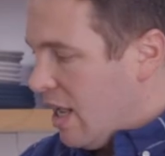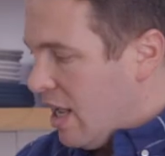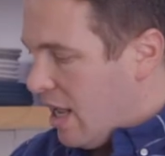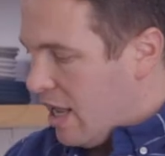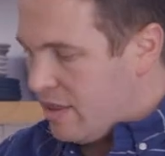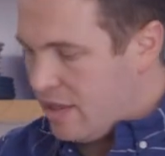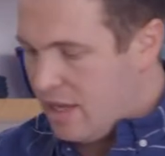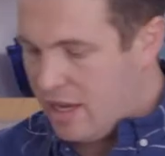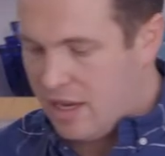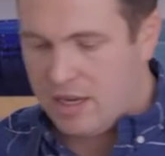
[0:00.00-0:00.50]

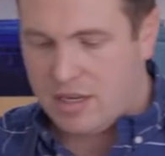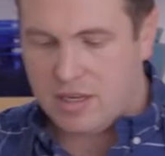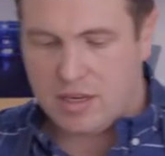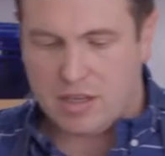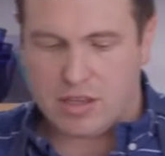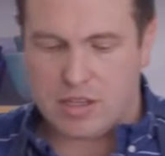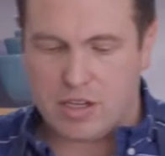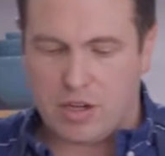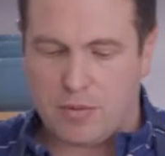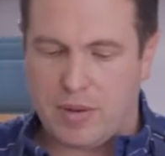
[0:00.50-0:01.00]
And then
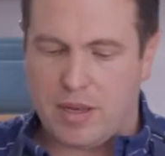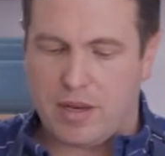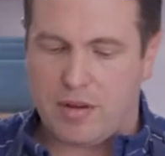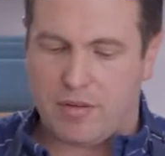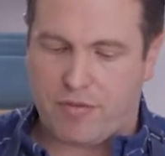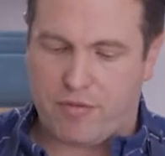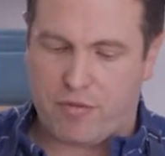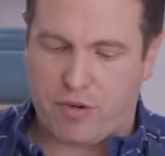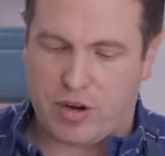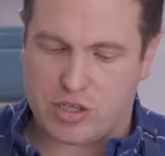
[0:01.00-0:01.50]
a little bit
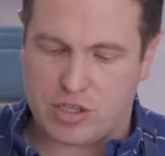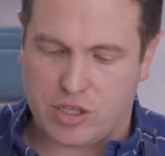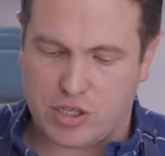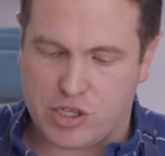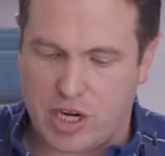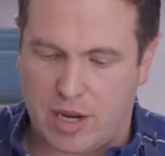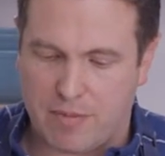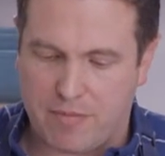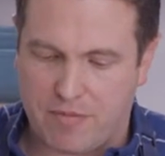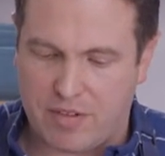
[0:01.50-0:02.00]
of freshly
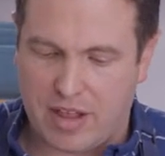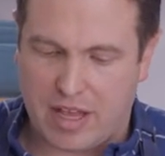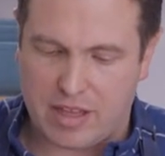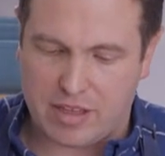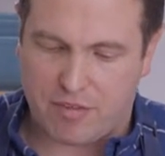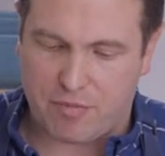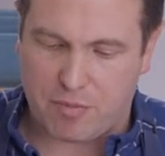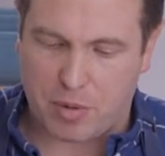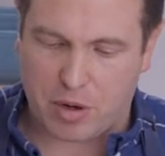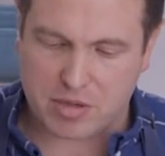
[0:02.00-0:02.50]
chopped flat
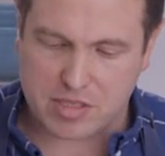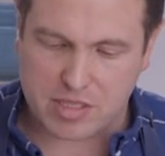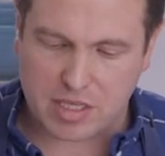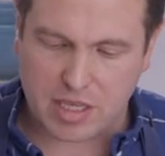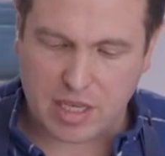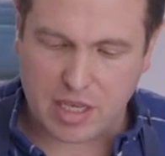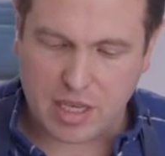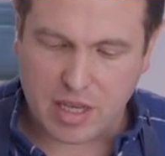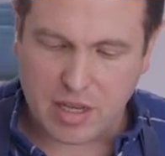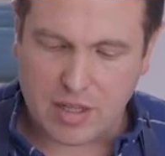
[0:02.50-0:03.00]
leaf
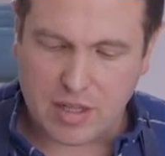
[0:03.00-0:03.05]
parsley.